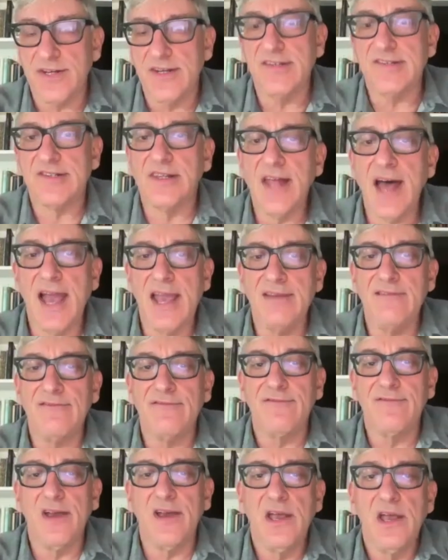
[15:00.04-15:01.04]
his
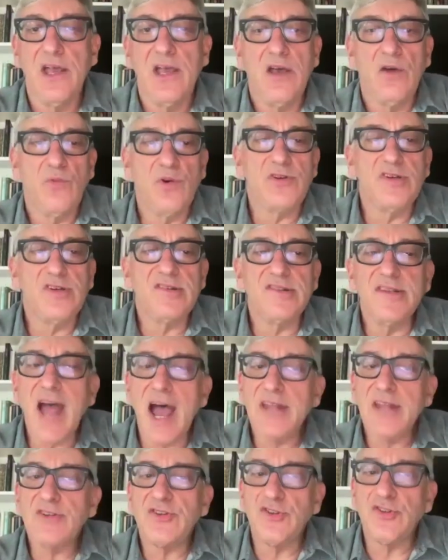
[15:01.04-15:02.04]
life, which is
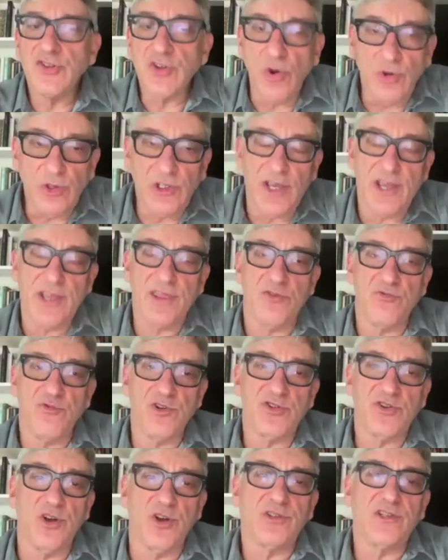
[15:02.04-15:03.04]
not solely the
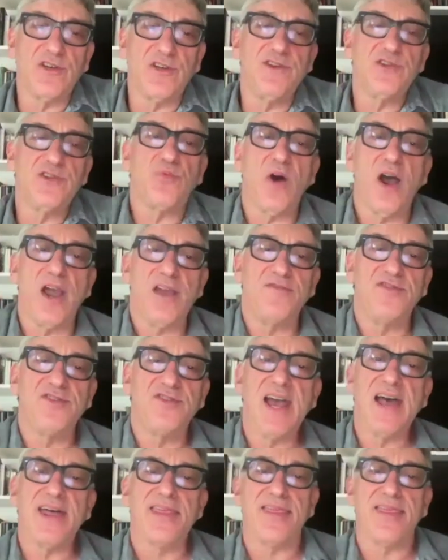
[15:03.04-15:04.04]
result of his wife's
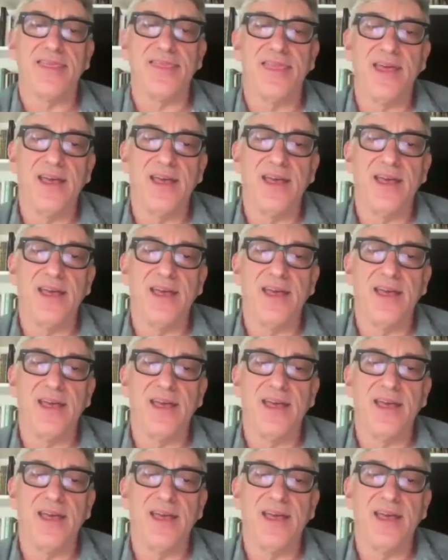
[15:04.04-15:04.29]
death.